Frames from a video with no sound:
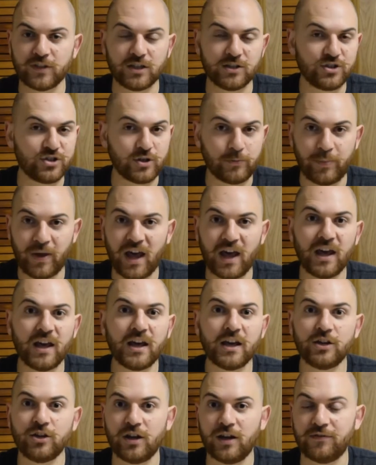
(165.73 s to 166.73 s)

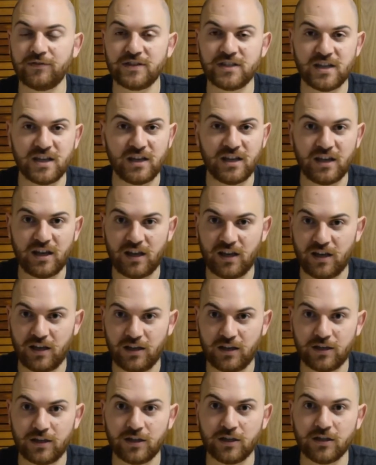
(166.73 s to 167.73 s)
Japan. You have tea
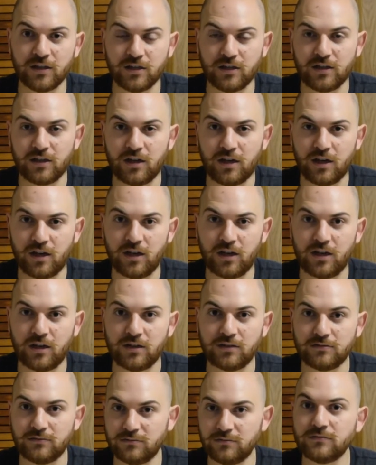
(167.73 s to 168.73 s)
in,
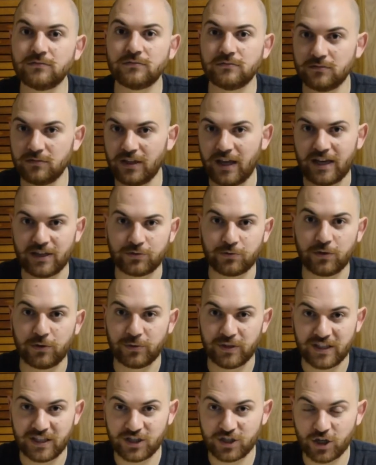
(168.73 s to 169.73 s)
last week
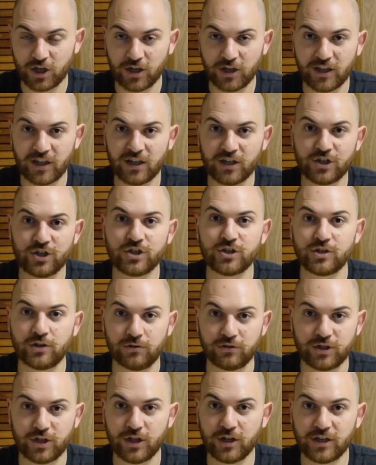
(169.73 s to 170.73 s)
we did Turkish, so
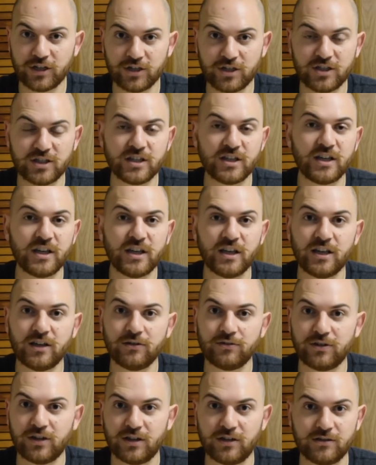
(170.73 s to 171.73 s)
Turkish tea.
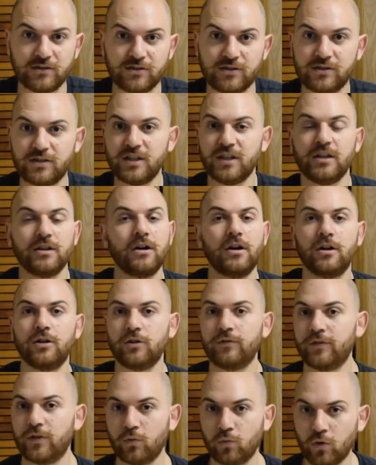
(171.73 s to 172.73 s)
There's tea all
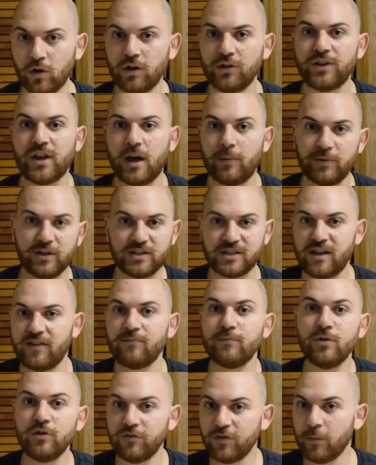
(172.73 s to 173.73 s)
over the world now because they've
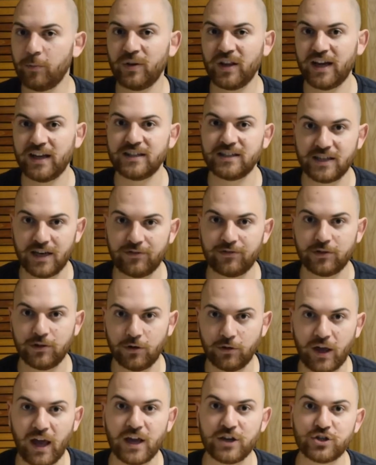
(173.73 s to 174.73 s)
moved the plant to different
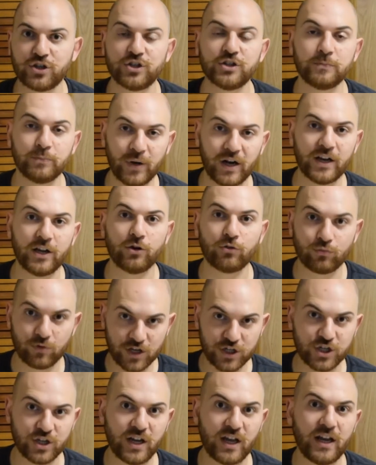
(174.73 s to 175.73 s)
locations. But it
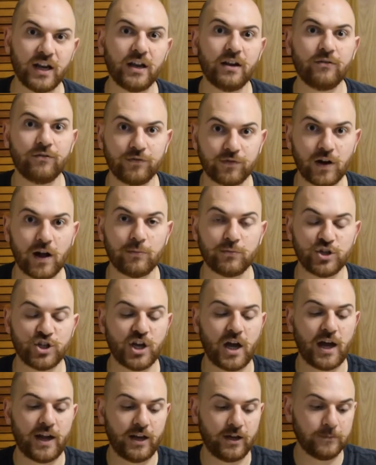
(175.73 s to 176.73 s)
originated from
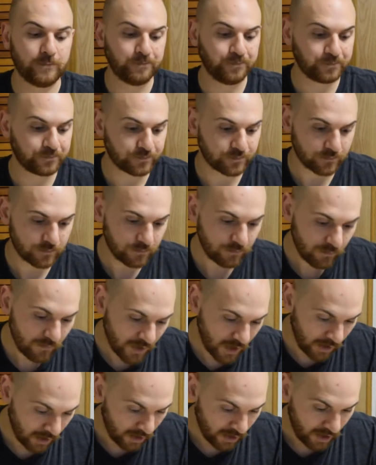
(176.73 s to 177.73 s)
China.
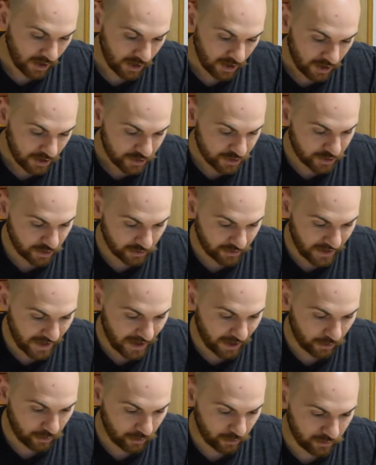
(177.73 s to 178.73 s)
So
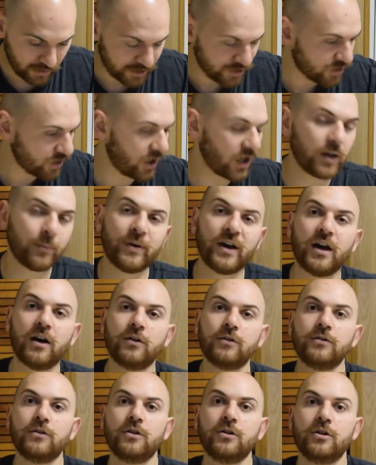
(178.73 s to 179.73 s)
now let's talk
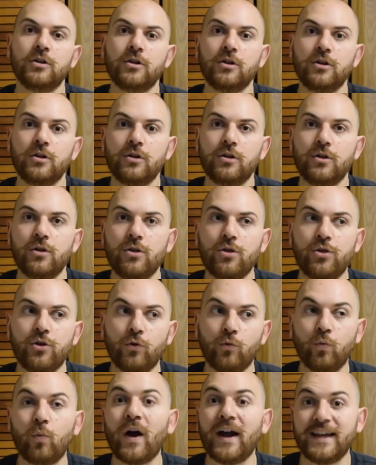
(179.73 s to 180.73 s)
about the
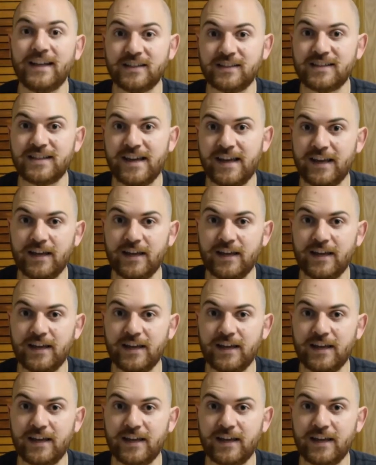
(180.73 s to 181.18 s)
white tea.